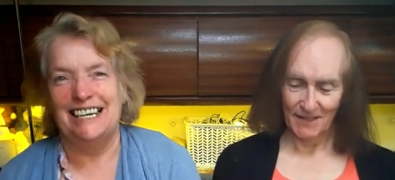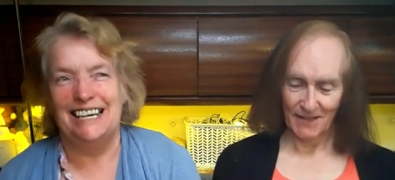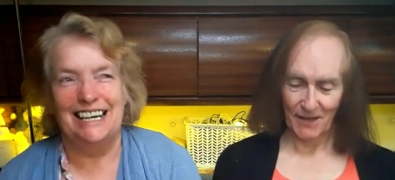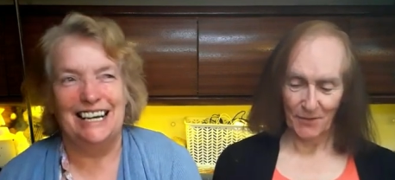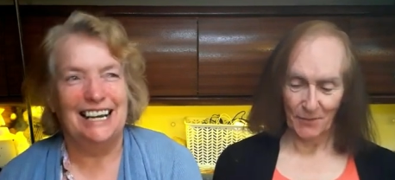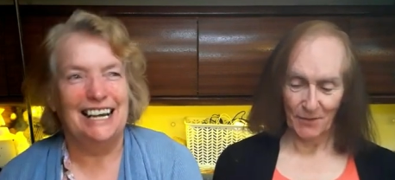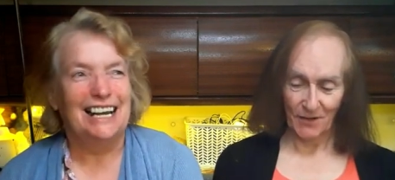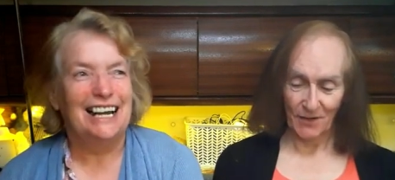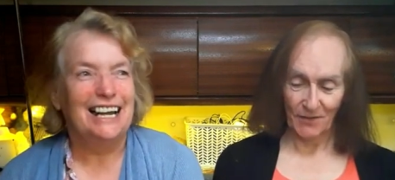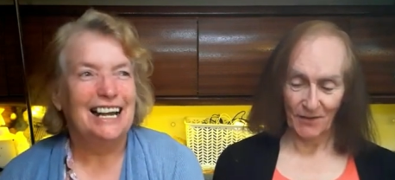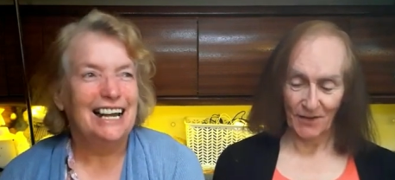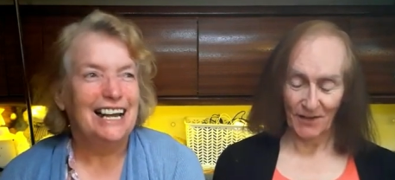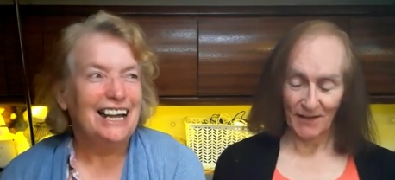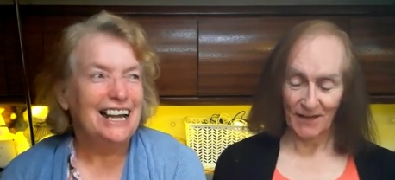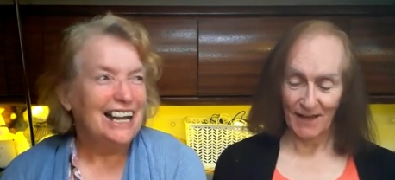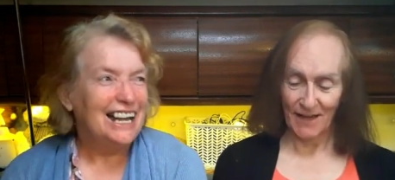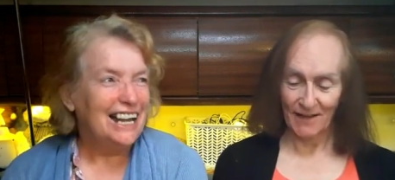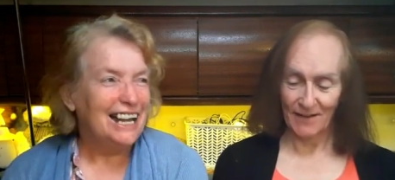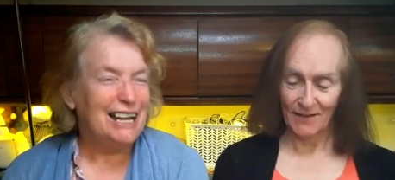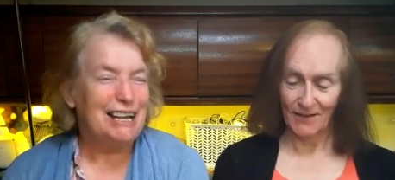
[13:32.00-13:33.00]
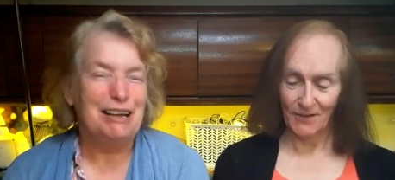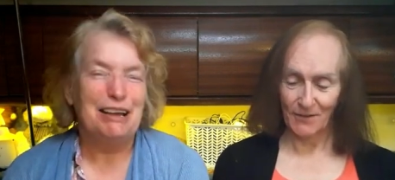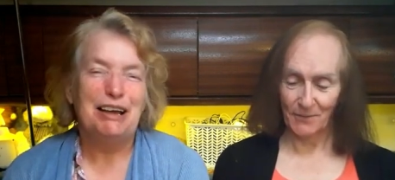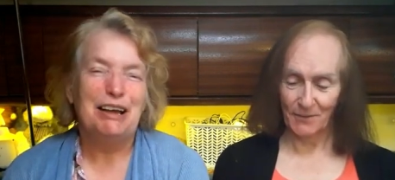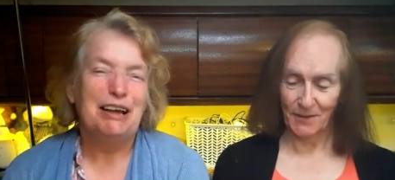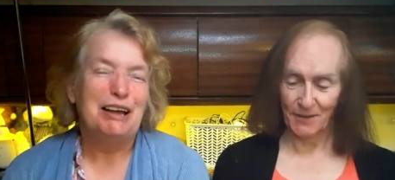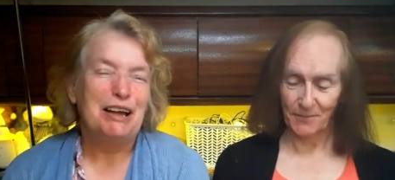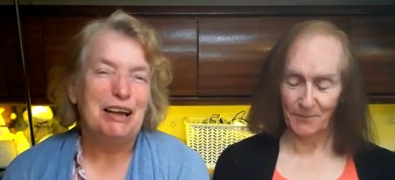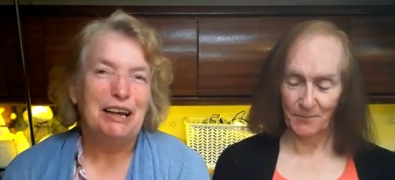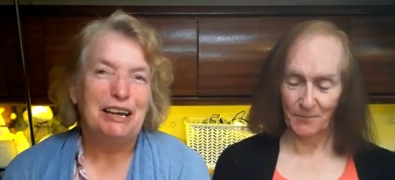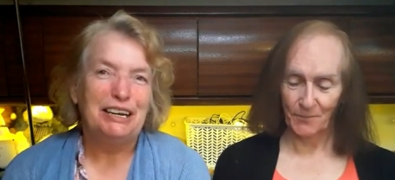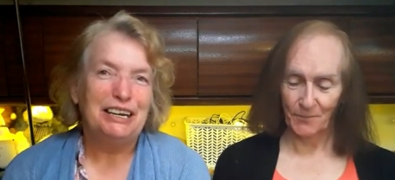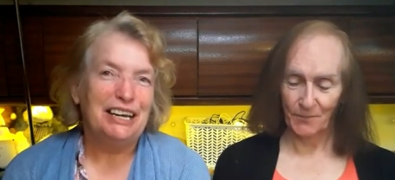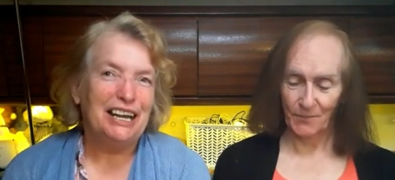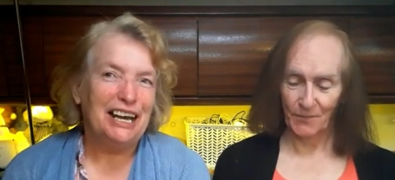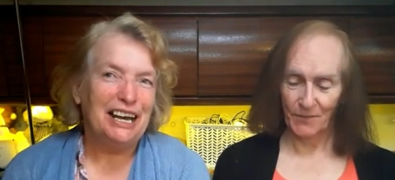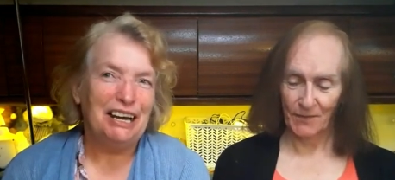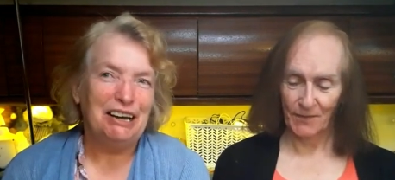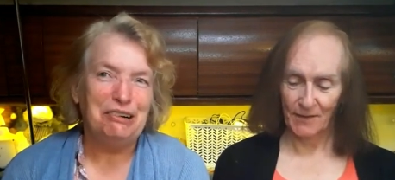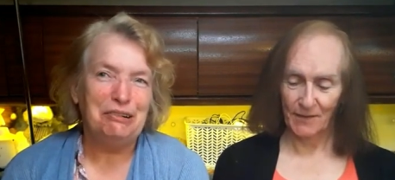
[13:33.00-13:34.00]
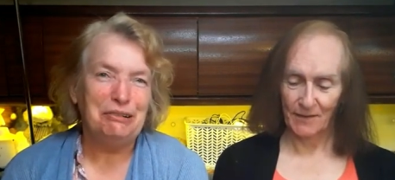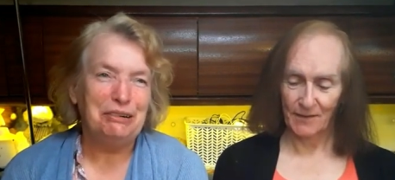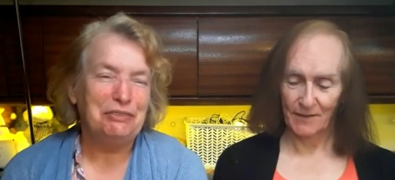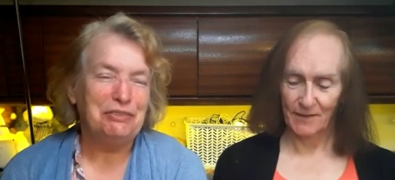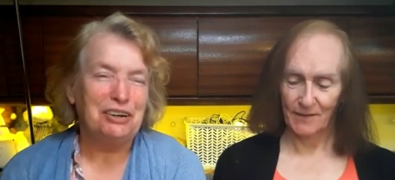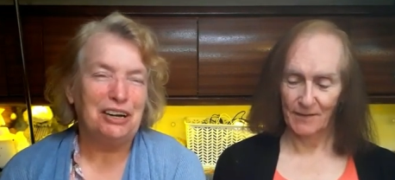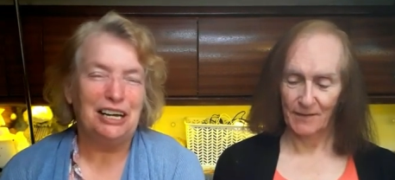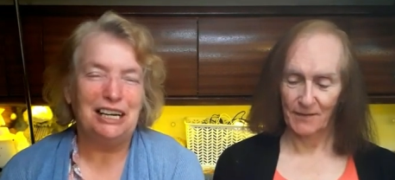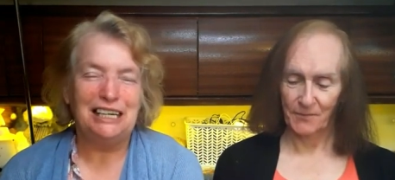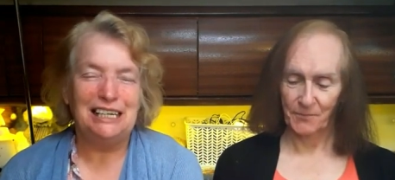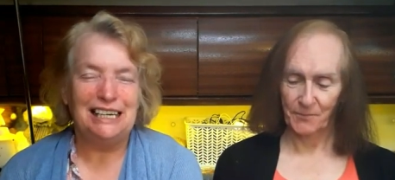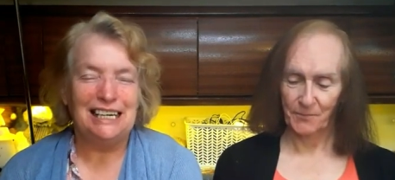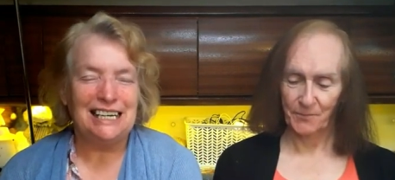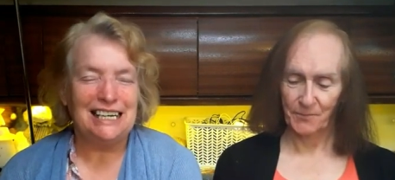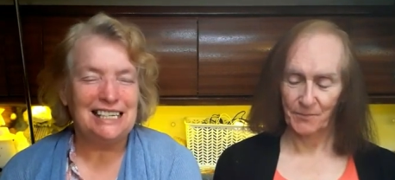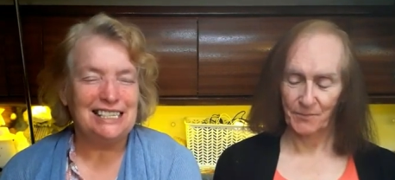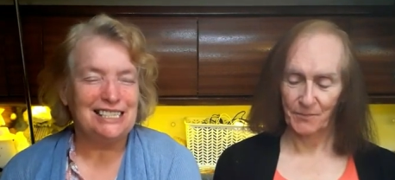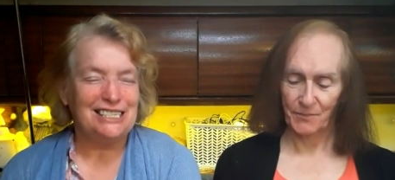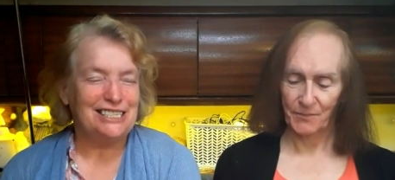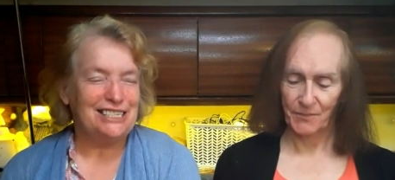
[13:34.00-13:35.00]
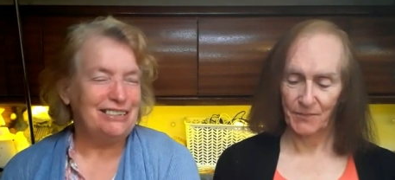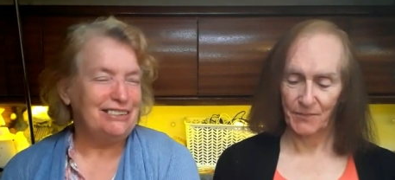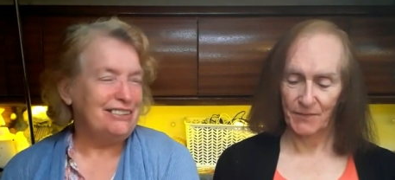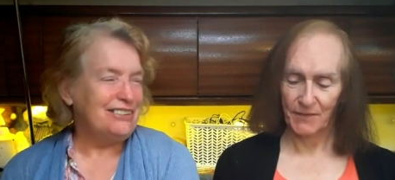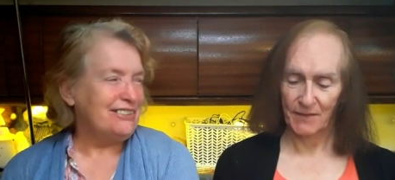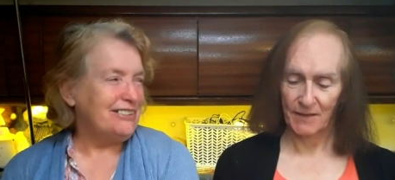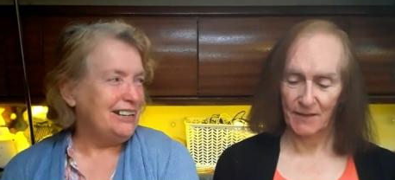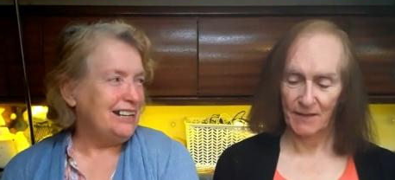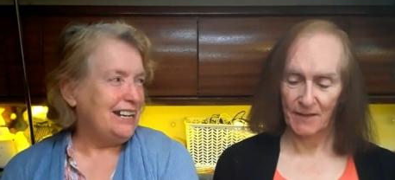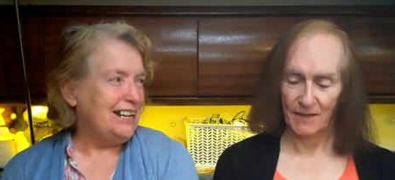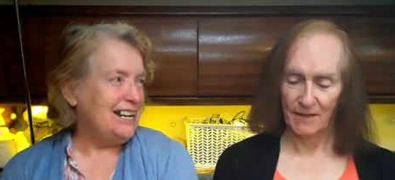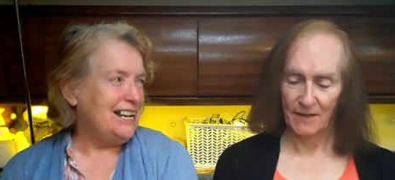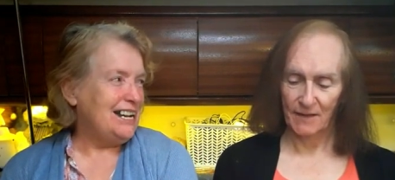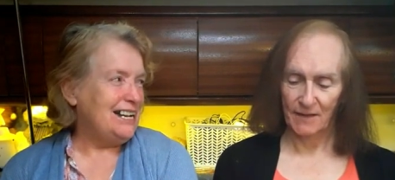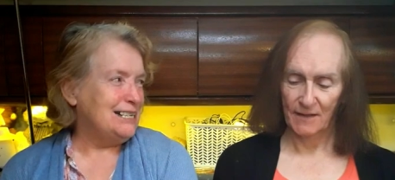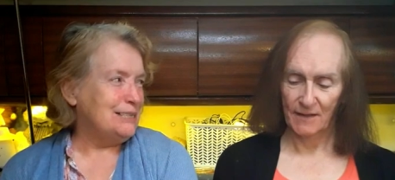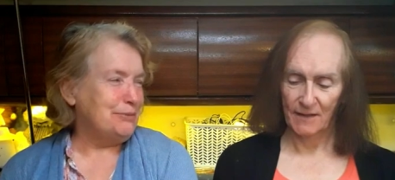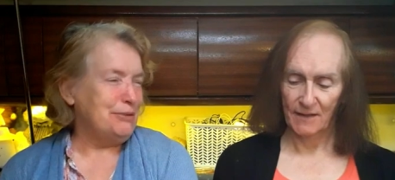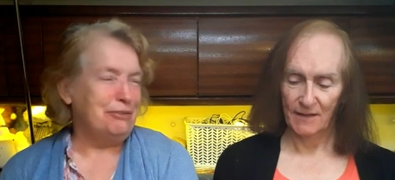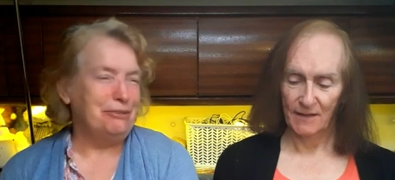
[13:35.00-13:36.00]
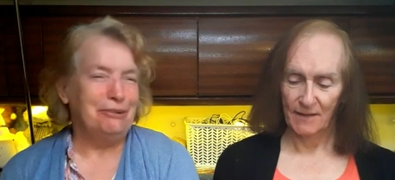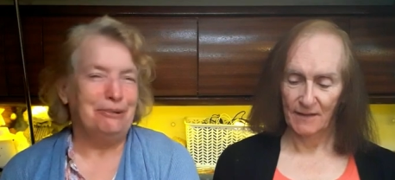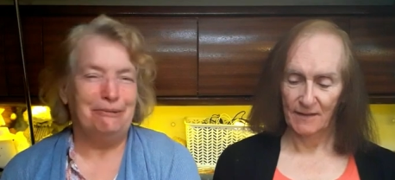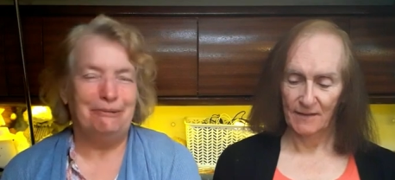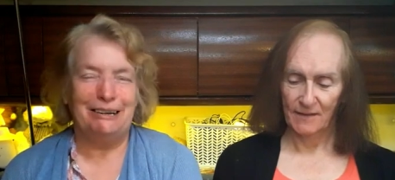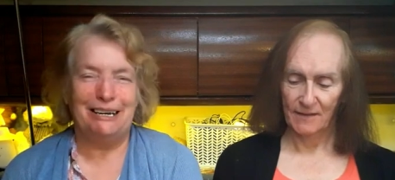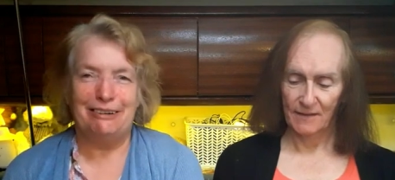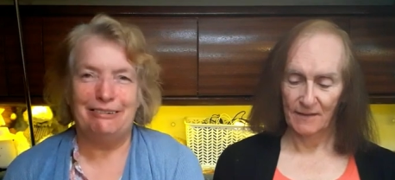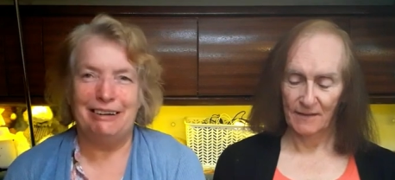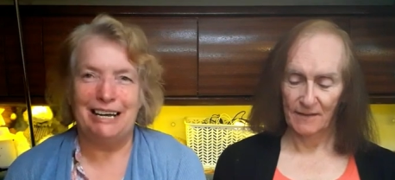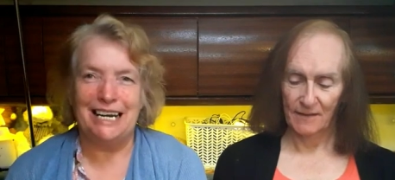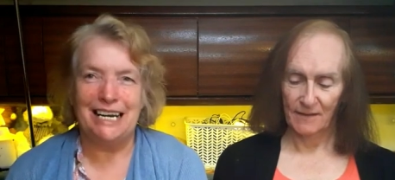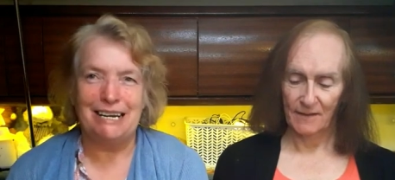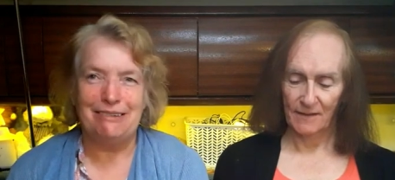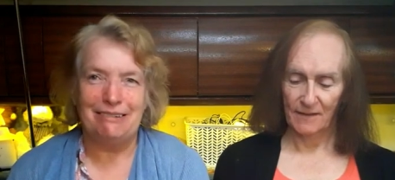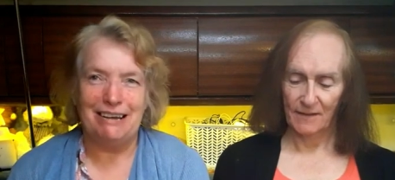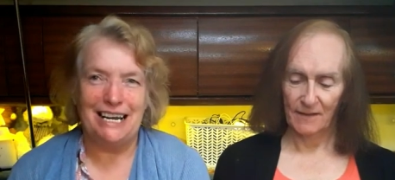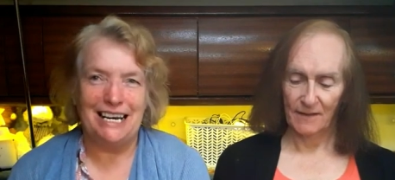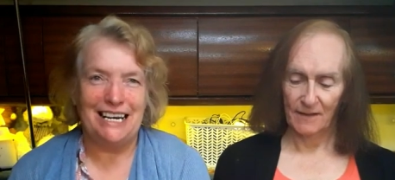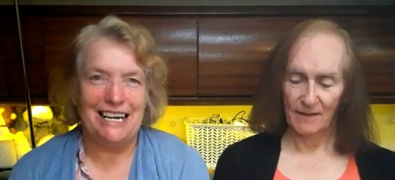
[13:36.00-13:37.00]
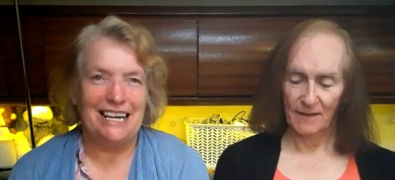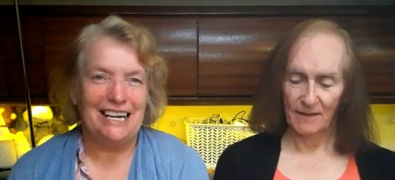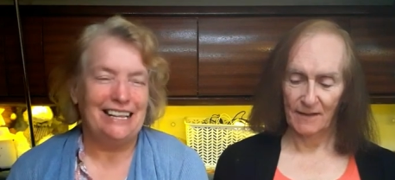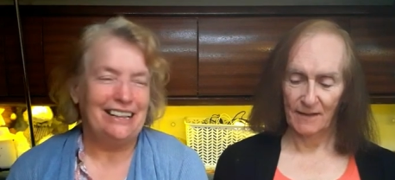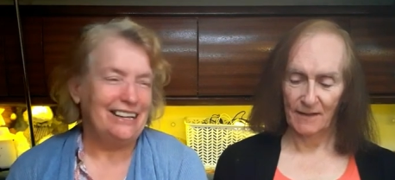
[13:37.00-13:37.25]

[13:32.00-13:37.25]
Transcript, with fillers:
Speaker 1: Yeah, we're not there yet, are we? No, we've got at least two, three years before we go anywhere near